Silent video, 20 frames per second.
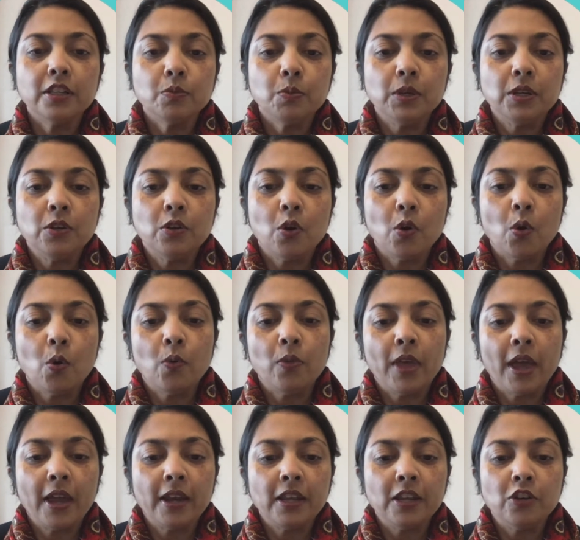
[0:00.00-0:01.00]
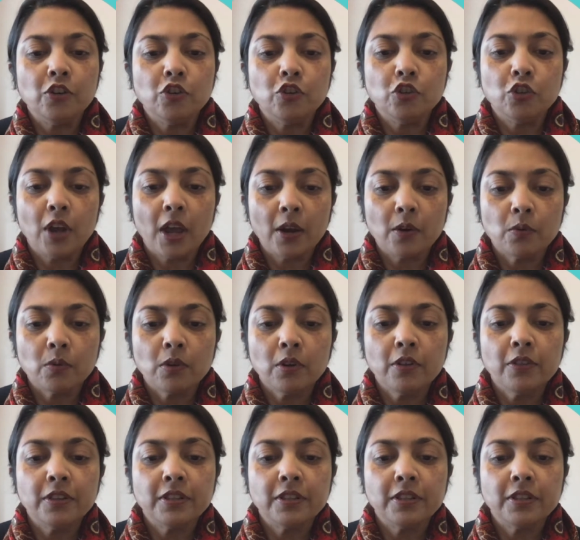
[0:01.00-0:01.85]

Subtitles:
we know that in general,